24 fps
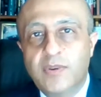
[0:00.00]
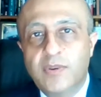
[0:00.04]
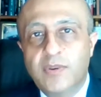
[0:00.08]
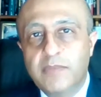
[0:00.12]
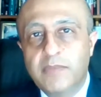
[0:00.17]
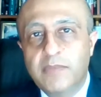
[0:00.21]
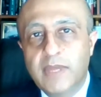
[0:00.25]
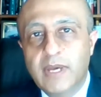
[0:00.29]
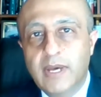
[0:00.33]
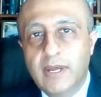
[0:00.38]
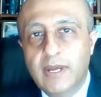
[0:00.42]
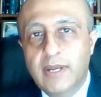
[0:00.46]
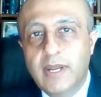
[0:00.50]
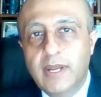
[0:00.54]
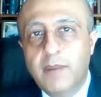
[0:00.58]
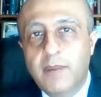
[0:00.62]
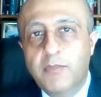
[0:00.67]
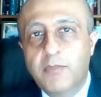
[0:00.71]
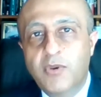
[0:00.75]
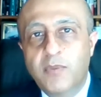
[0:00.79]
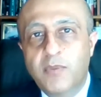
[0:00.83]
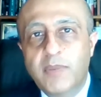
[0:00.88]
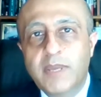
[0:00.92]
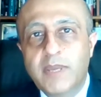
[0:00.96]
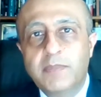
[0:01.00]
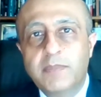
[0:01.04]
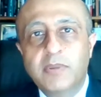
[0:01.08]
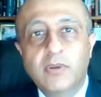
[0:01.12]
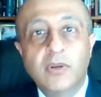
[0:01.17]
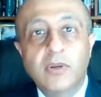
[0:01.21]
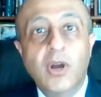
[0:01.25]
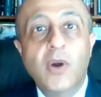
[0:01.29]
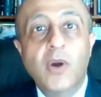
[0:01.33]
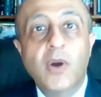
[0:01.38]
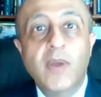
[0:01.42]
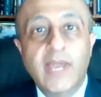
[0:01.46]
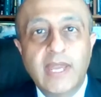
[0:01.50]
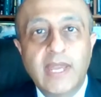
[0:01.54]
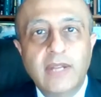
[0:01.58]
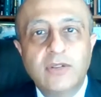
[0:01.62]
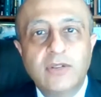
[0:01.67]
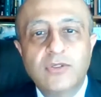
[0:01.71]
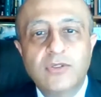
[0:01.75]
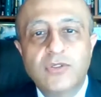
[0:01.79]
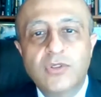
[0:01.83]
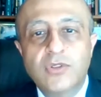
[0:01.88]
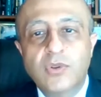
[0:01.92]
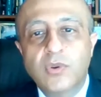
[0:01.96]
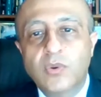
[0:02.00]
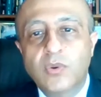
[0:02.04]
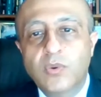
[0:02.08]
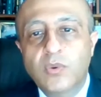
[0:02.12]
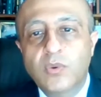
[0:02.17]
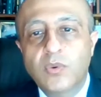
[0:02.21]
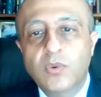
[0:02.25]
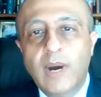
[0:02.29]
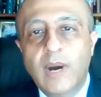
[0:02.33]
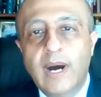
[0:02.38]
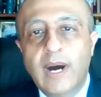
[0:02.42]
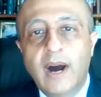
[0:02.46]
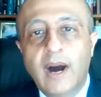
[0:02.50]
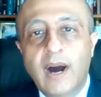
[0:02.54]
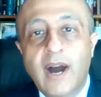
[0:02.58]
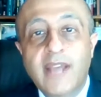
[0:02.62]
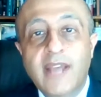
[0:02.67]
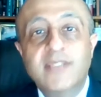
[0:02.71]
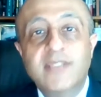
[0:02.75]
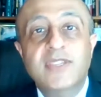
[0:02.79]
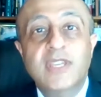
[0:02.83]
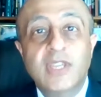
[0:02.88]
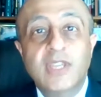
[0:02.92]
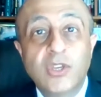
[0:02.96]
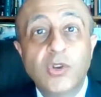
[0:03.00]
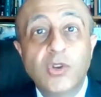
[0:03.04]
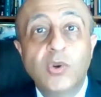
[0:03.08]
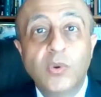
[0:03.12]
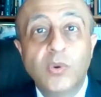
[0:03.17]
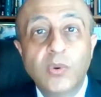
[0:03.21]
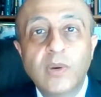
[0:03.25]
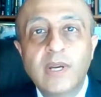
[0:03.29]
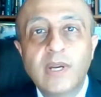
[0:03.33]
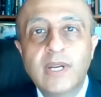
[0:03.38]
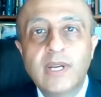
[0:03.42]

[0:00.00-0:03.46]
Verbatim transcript: the number of people going into uh, ICU,